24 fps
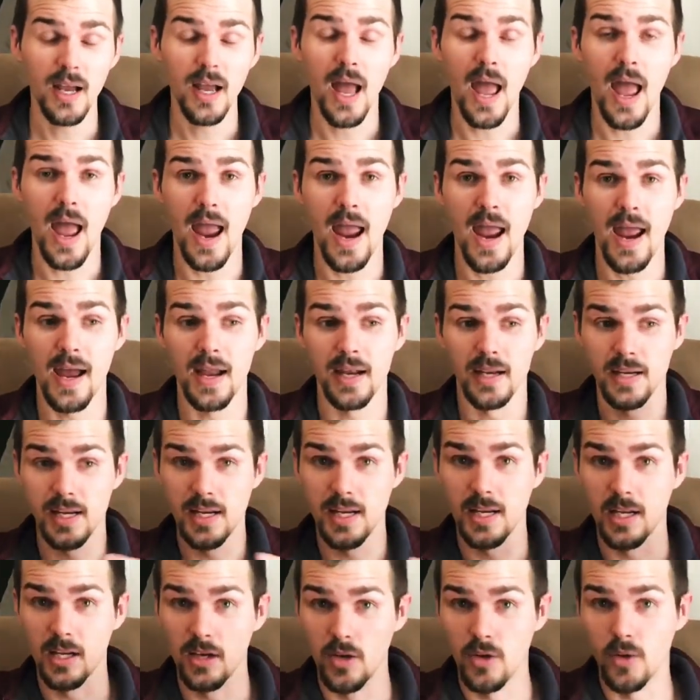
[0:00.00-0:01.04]
and getting
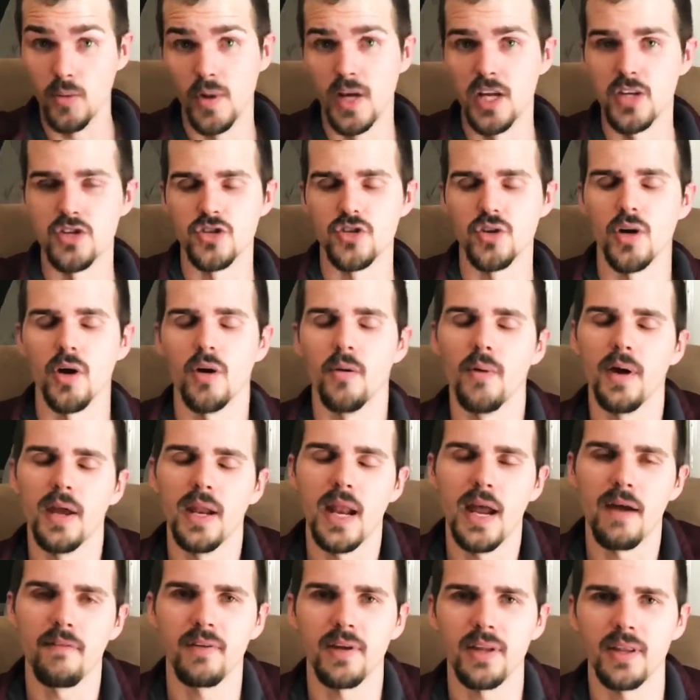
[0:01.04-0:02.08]
a new intro and
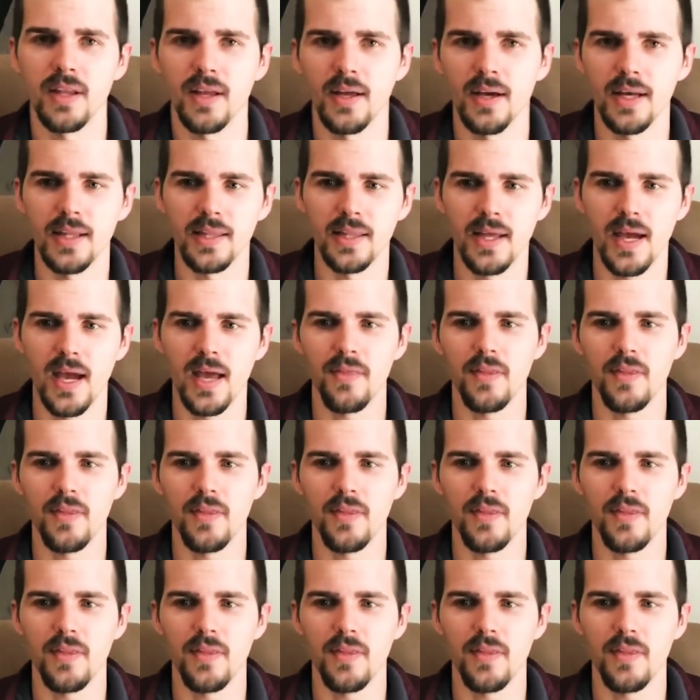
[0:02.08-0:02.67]
everything like that.